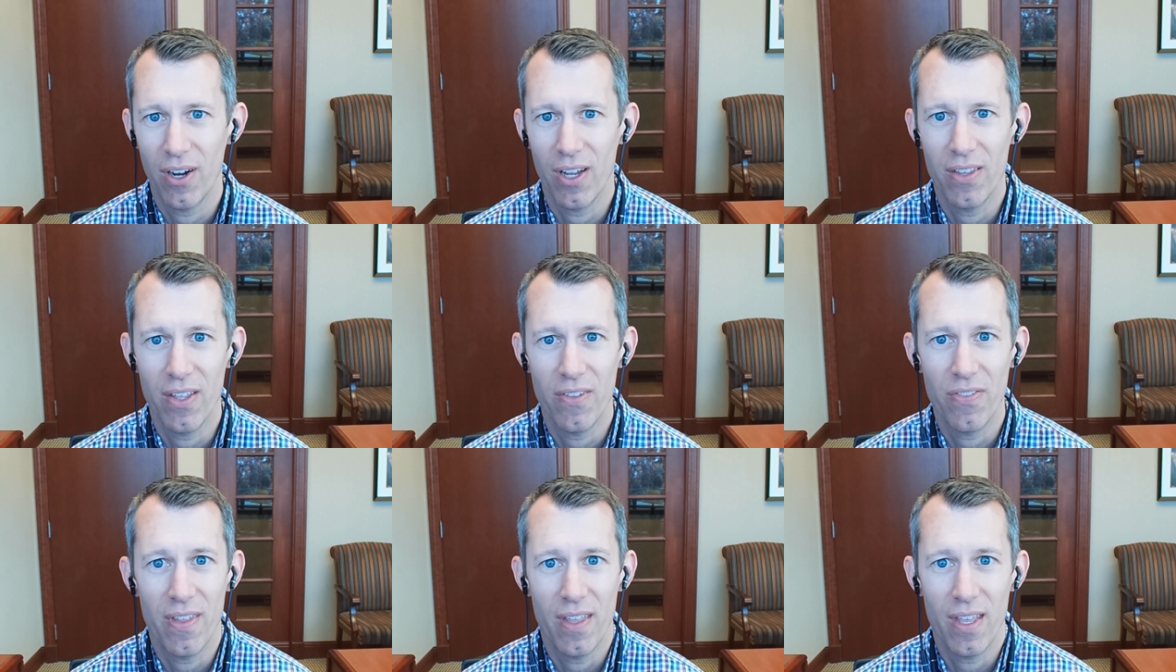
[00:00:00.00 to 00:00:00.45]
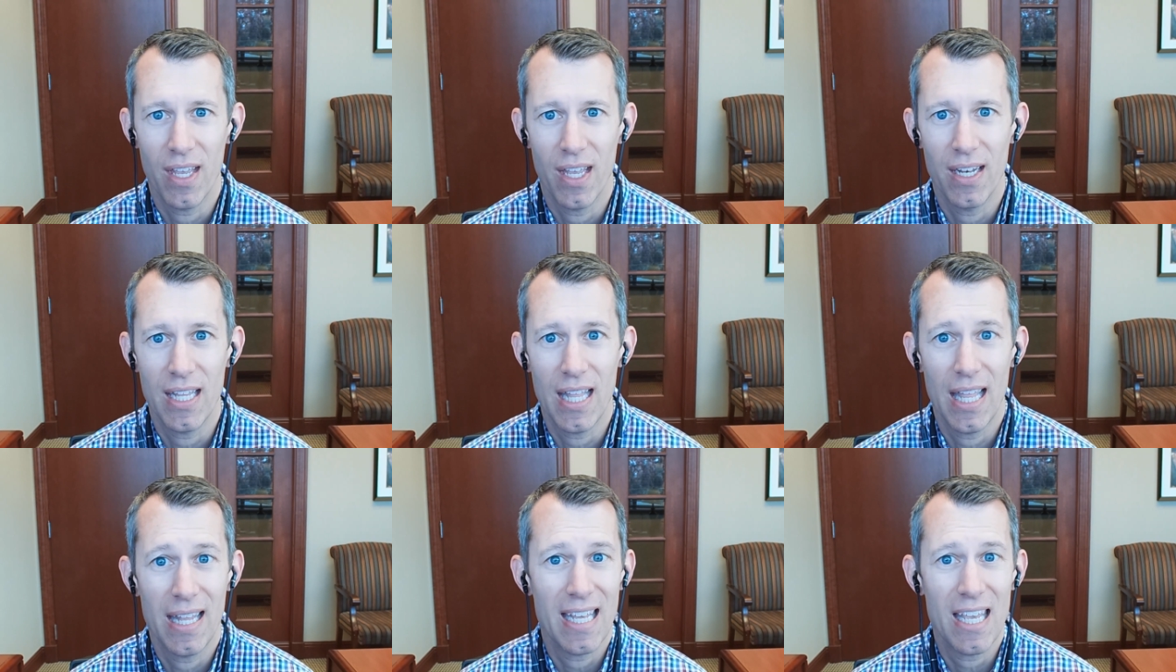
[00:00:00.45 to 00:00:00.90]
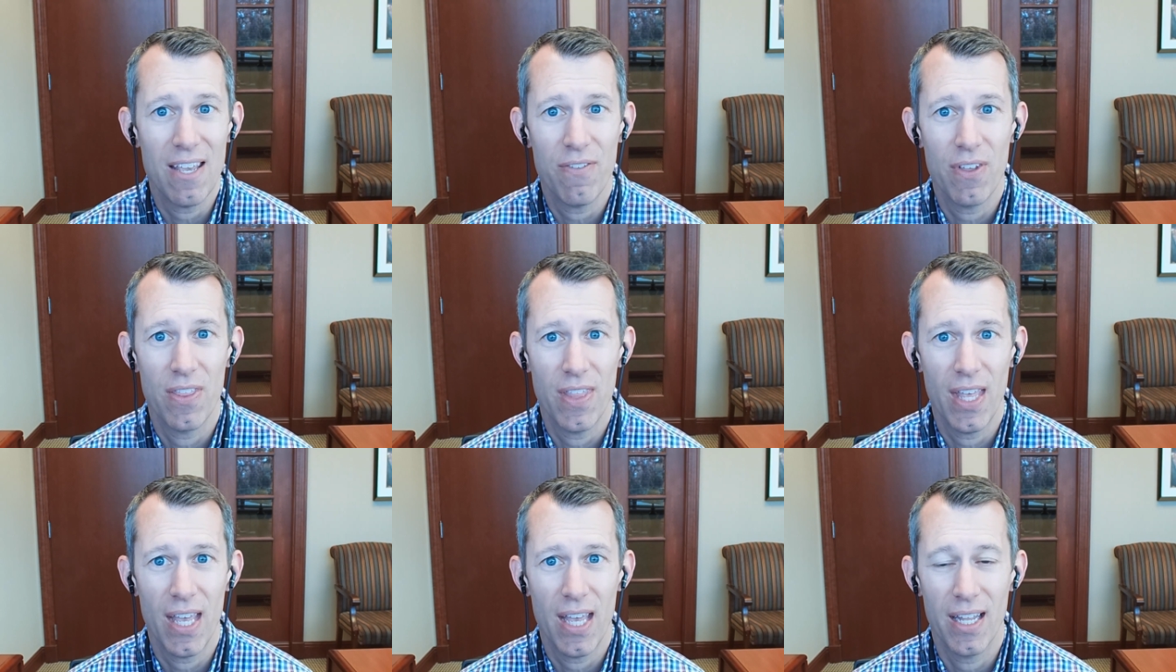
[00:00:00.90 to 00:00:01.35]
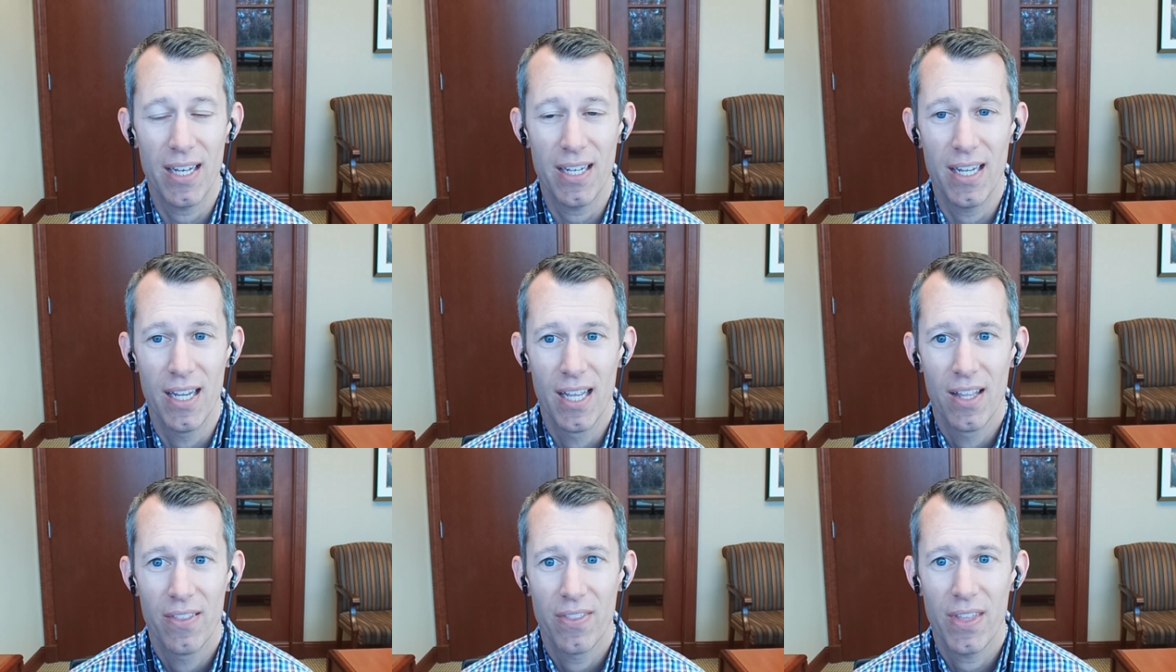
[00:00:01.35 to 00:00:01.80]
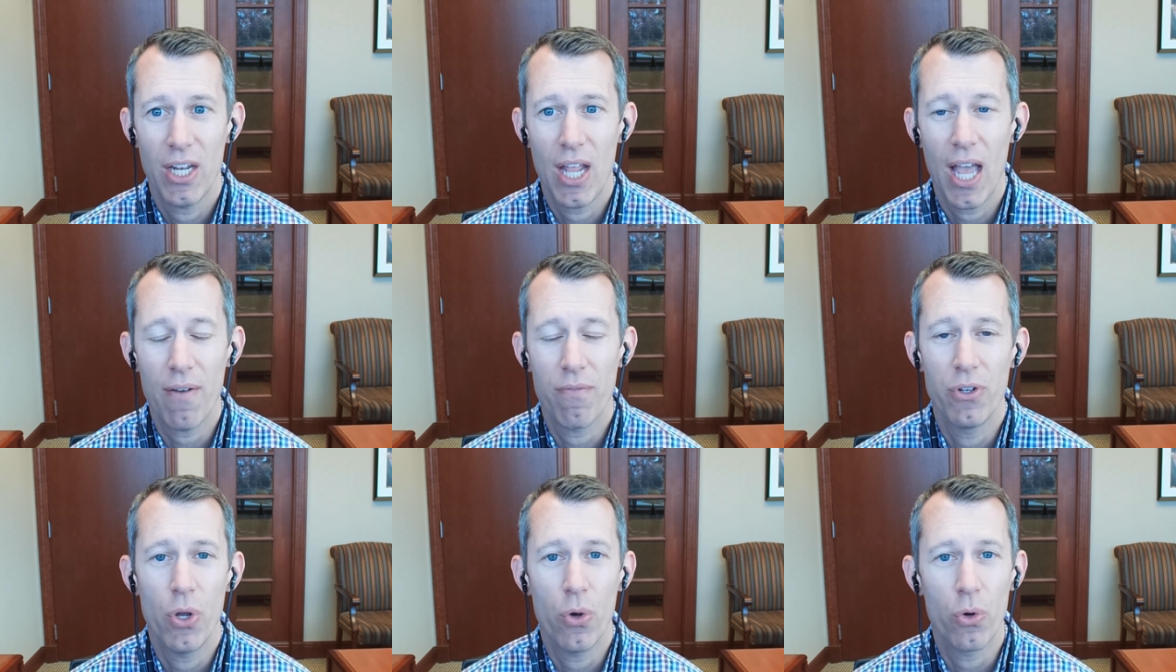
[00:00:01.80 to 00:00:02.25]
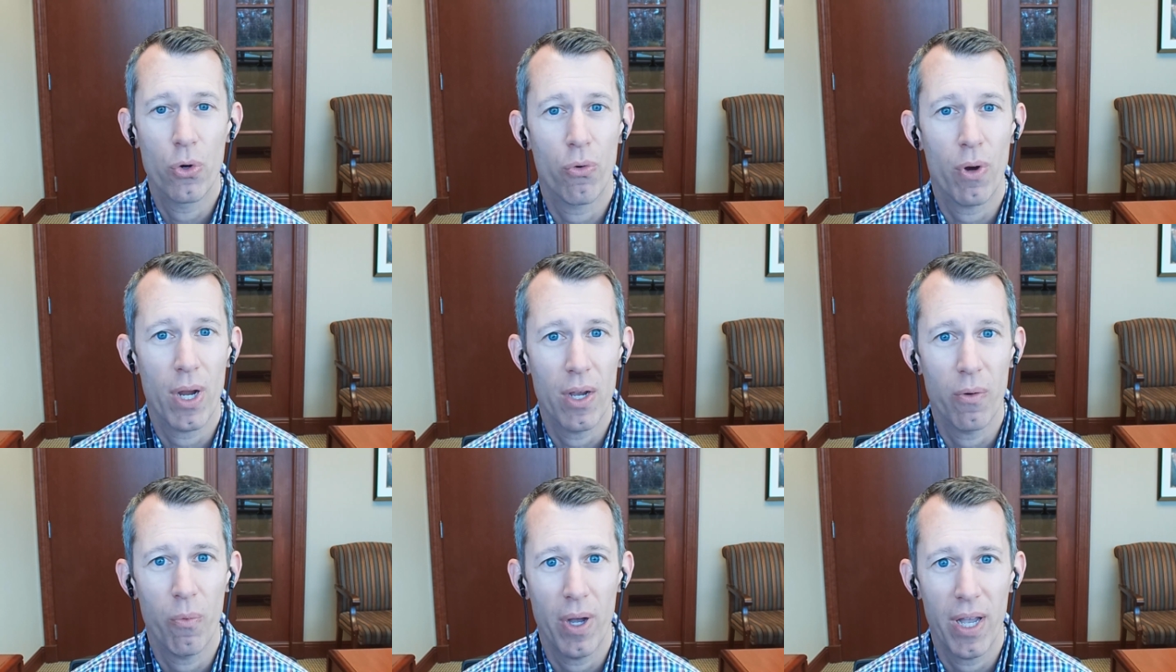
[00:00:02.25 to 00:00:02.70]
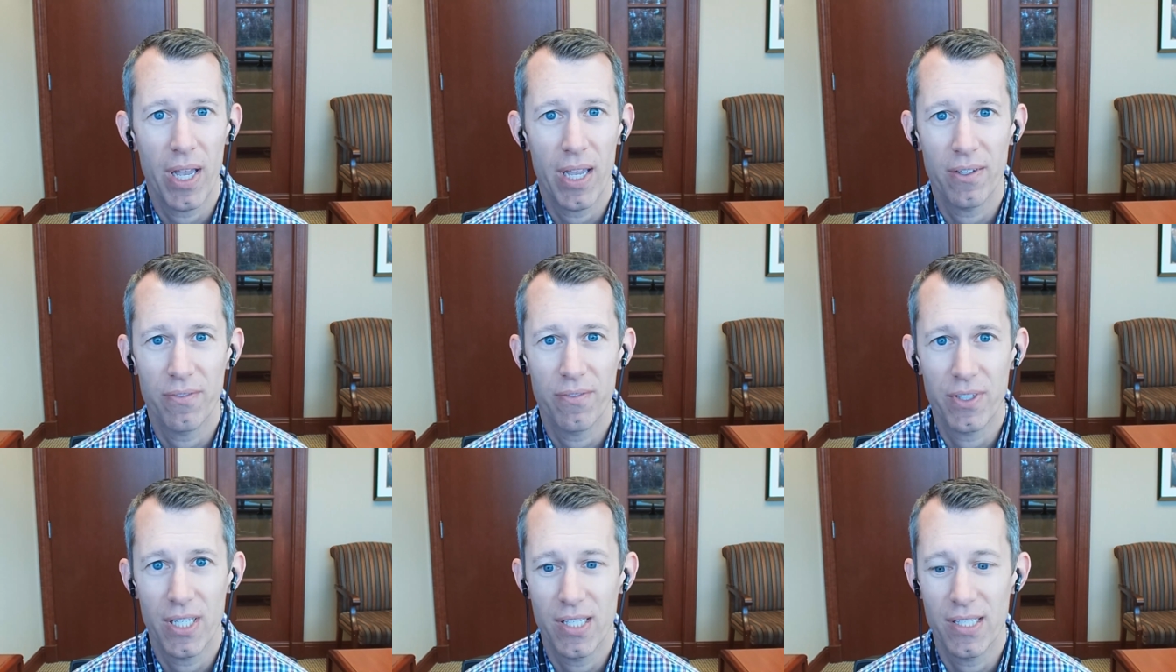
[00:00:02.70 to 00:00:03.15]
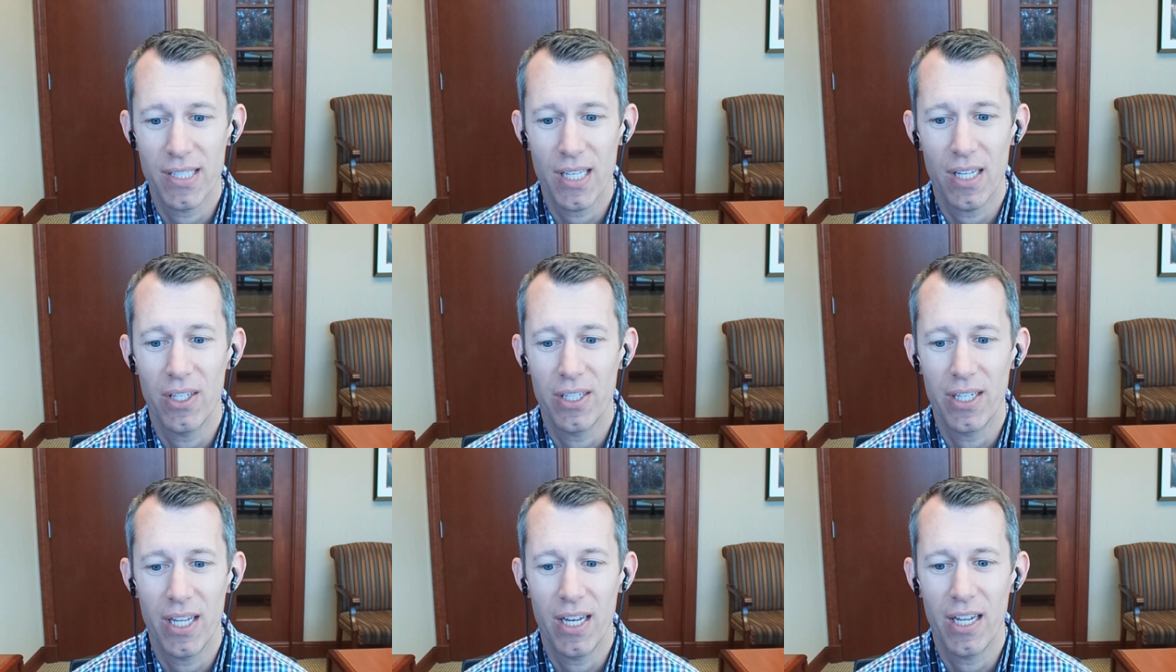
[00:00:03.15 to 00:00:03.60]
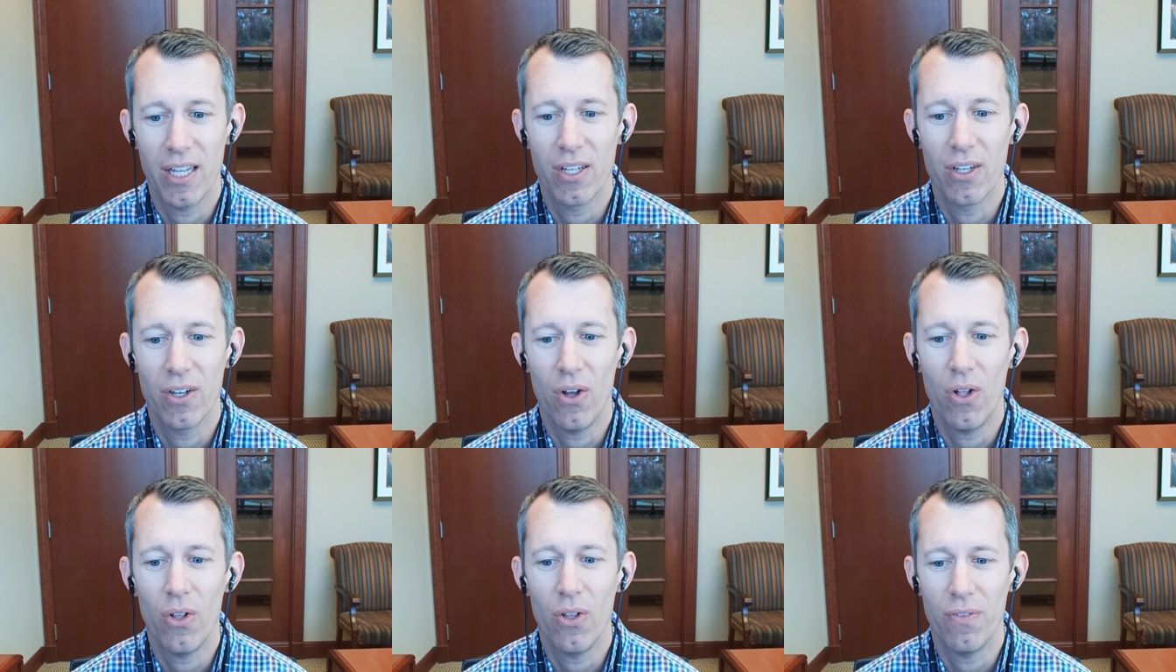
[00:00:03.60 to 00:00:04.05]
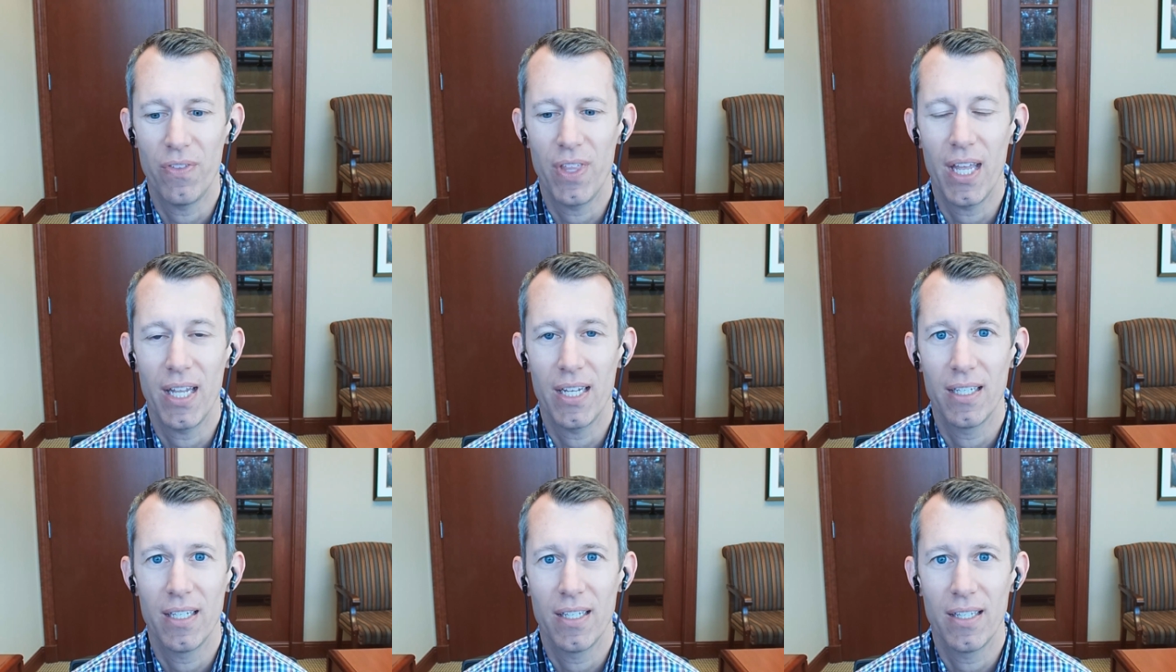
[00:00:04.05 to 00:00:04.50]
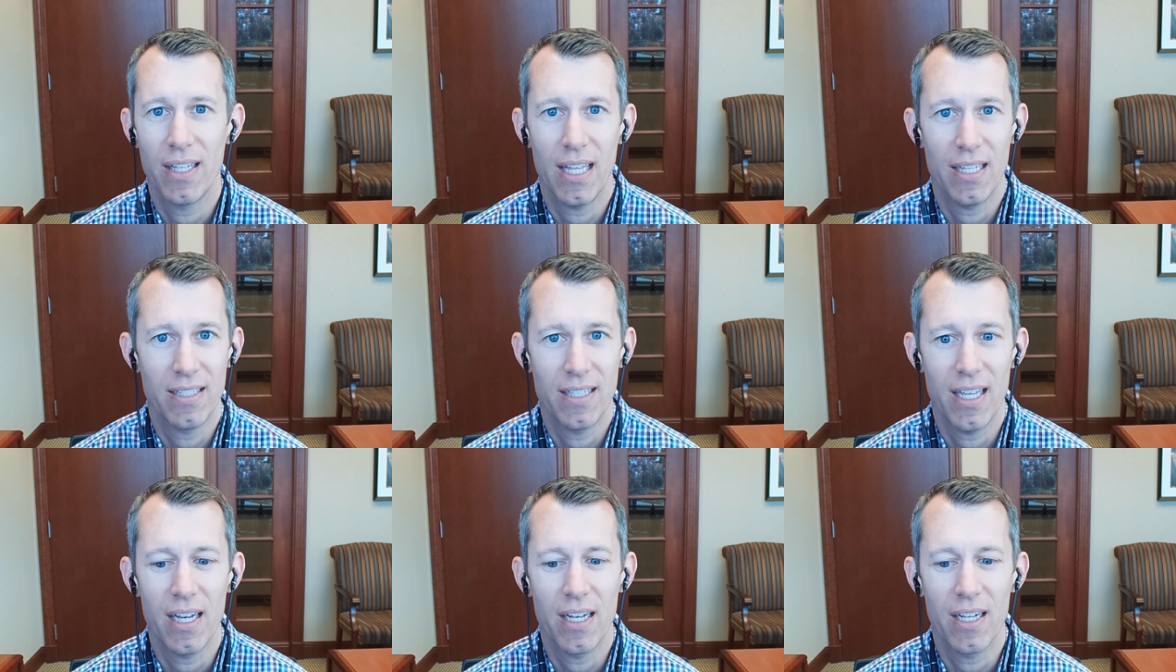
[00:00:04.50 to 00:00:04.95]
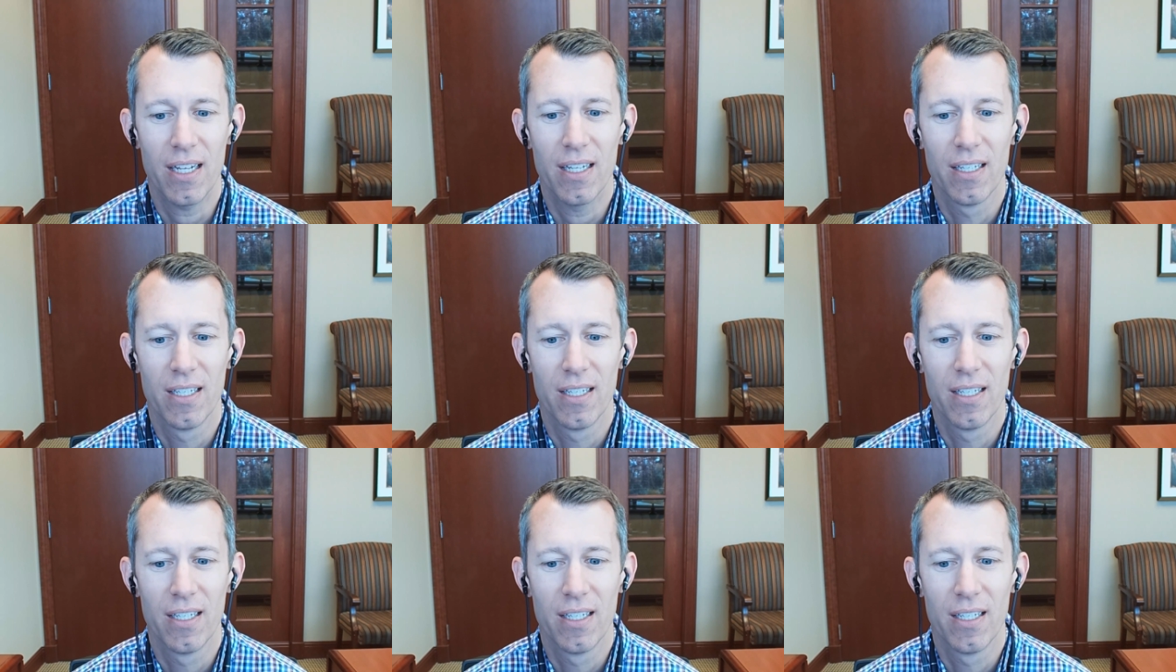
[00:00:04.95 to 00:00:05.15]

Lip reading: and then even then they'd have no great way of consolidating all of that data.